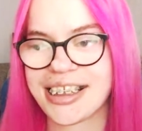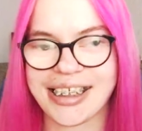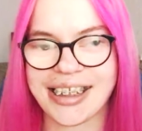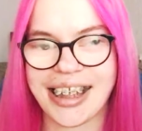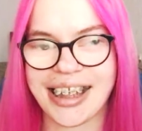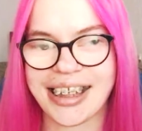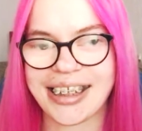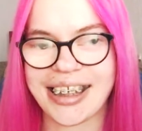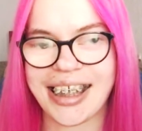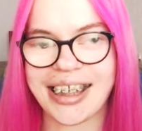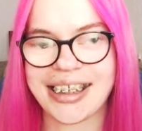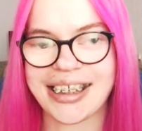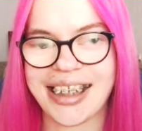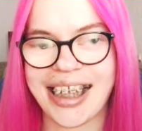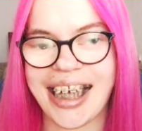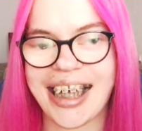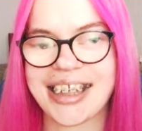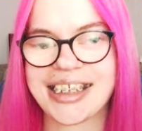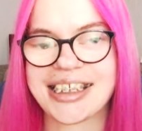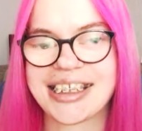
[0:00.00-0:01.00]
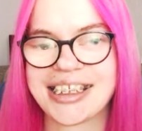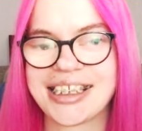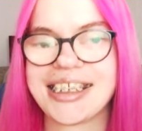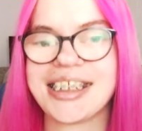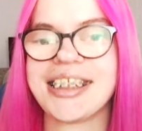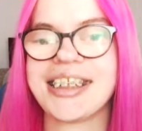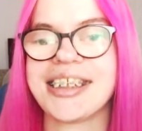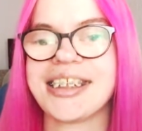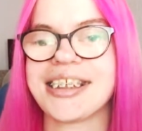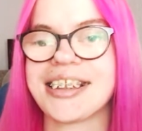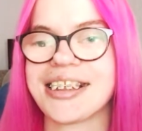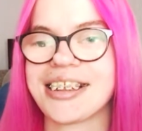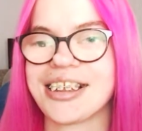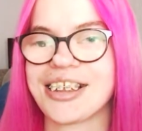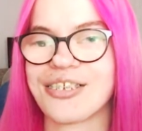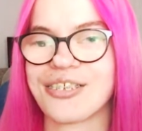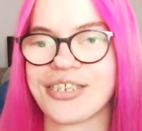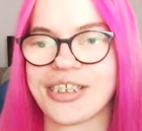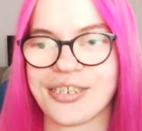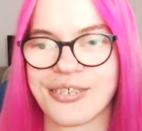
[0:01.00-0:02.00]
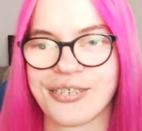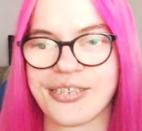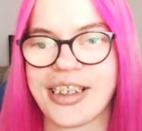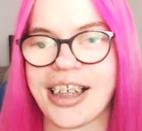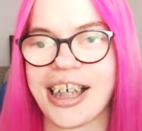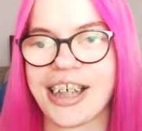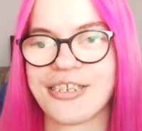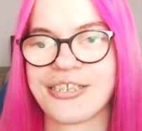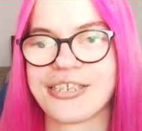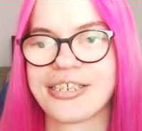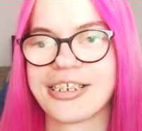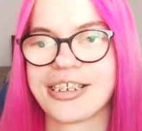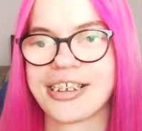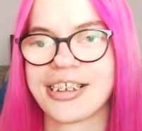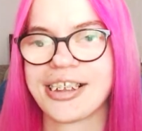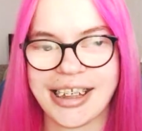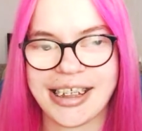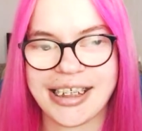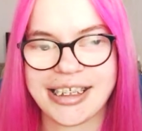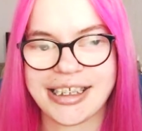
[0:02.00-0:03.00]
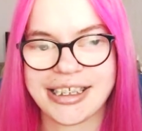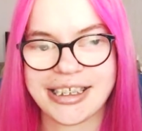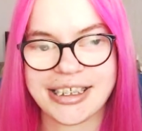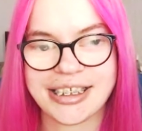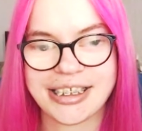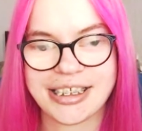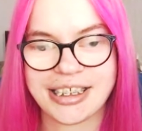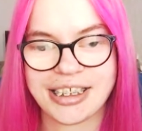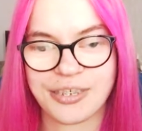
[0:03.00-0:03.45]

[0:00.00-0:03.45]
Like, that last scene with the flower, I just,